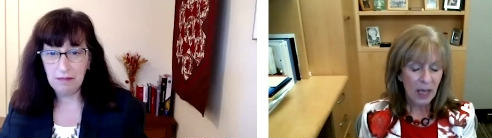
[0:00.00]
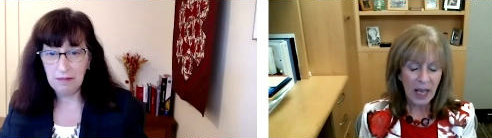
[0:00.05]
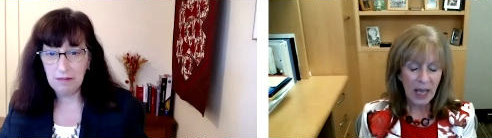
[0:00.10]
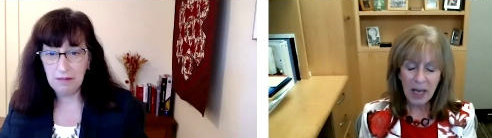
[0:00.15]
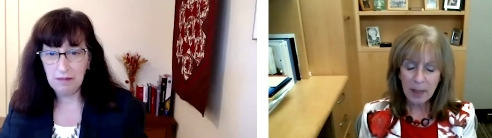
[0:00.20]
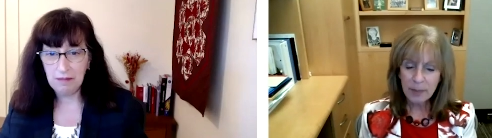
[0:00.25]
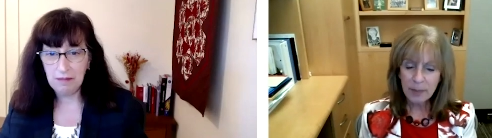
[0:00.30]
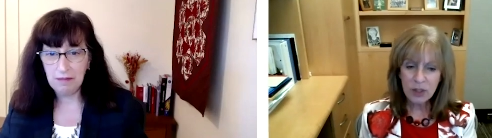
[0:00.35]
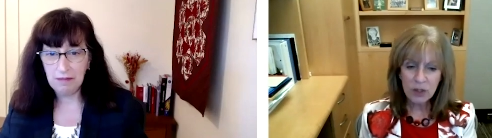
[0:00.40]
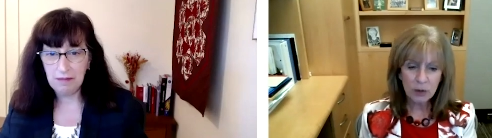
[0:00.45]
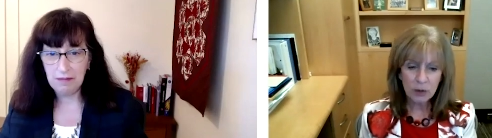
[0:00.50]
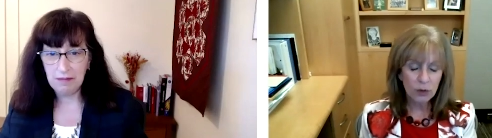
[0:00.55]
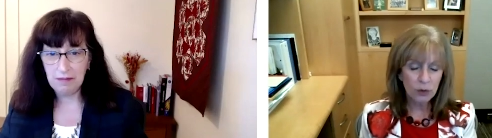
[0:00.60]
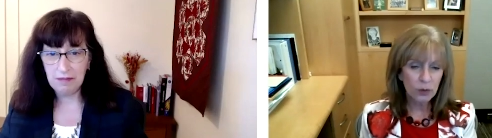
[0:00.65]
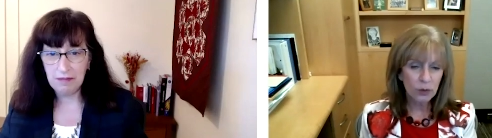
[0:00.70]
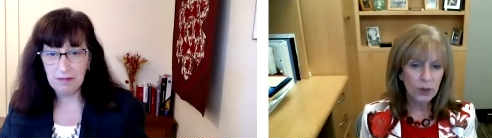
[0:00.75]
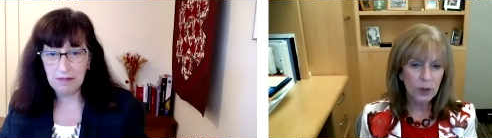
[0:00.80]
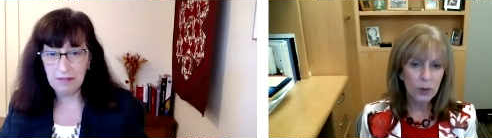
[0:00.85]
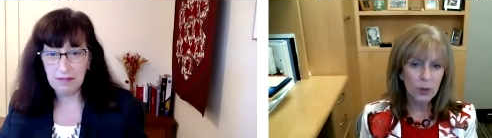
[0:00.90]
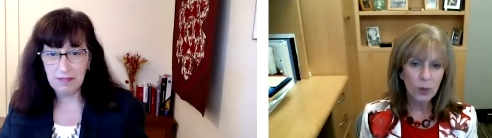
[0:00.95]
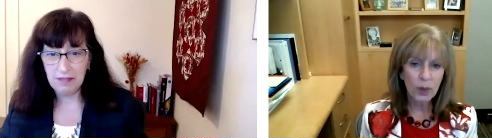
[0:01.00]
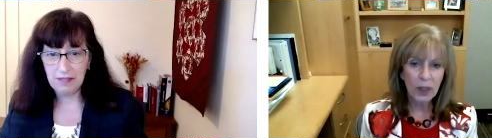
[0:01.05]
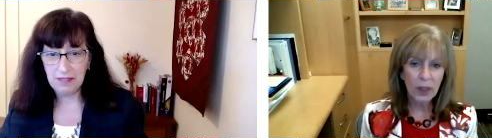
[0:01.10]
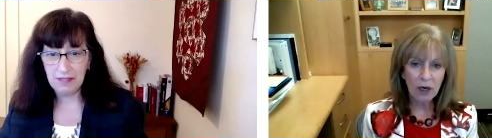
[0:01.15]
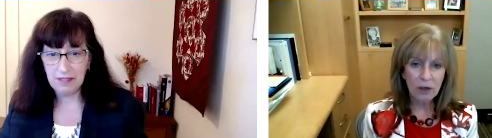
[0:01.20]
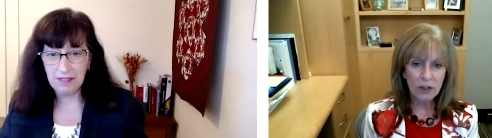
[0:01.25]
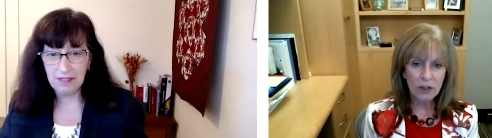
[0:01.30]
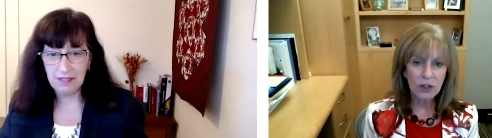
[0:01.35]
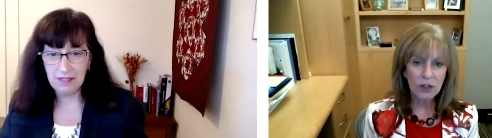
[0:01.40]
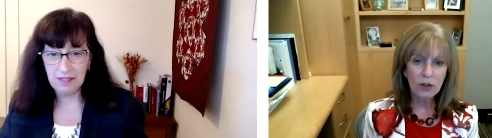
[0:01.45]
Speaker 1: Absolutely. When
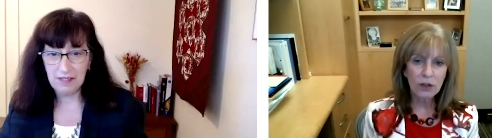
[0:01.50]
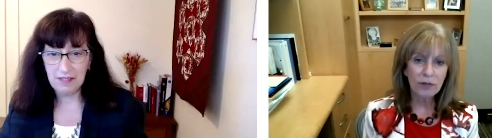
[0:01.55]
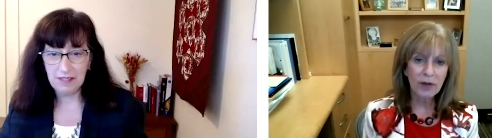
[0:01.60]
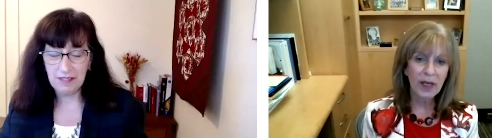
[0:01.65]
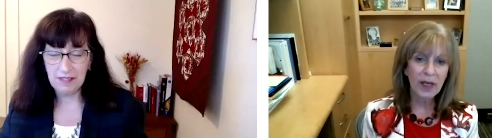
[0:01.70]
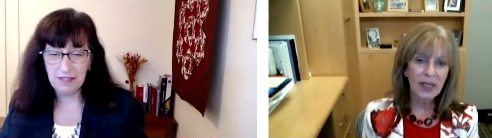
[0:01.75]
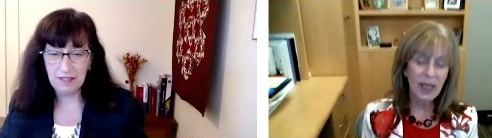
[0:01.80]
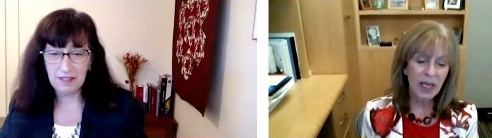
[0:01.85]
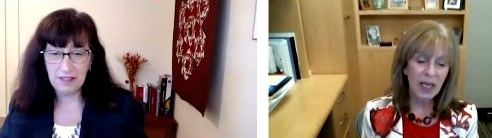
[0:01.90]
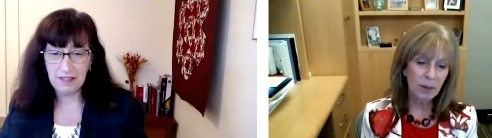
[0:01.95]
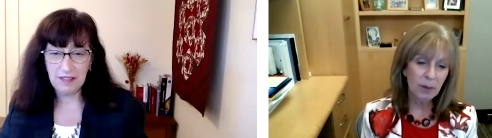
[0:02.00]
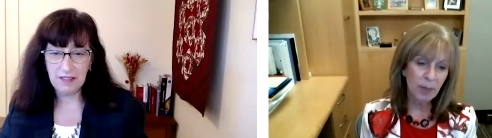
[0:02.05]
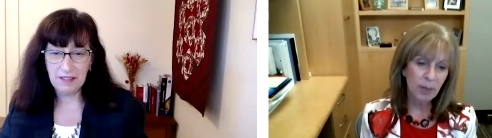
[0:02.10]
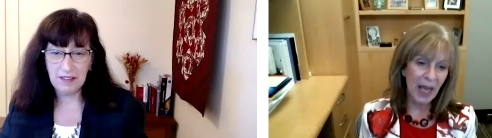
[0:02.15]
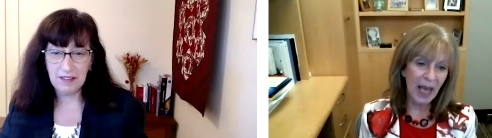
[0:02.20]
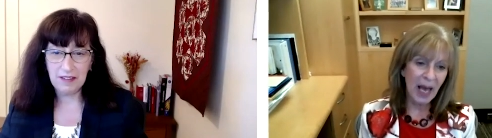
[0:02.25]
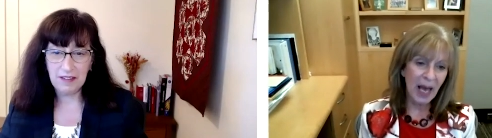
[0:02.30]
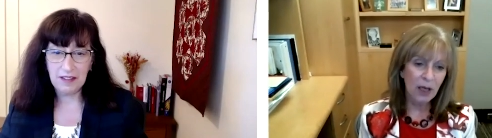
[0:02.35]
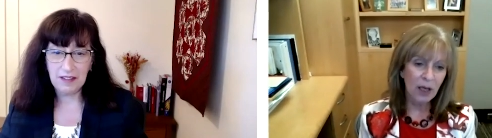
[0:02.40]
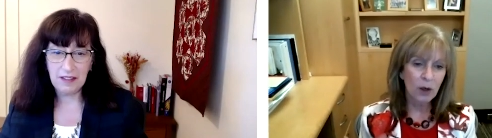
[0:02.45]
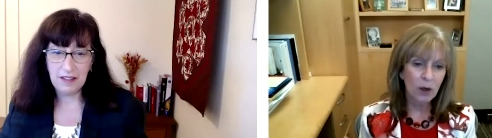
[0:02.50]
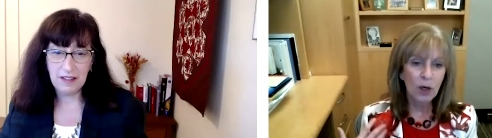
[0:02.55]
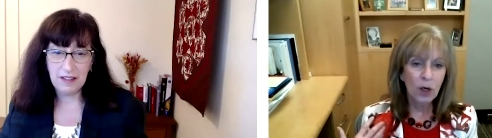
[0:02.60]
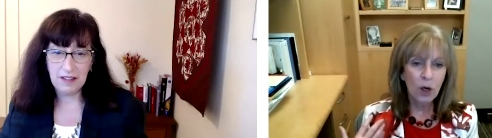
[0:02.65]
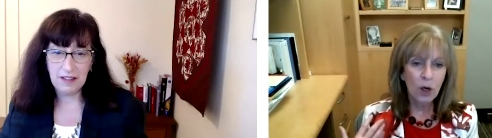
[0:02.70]
our survey came back,